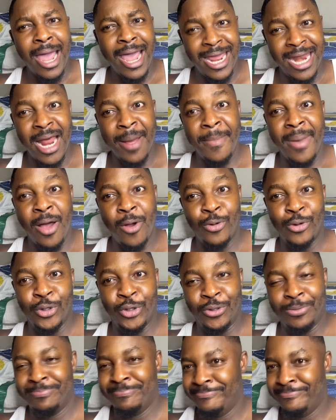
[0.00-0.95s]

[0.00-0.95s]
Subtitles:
and I'm out.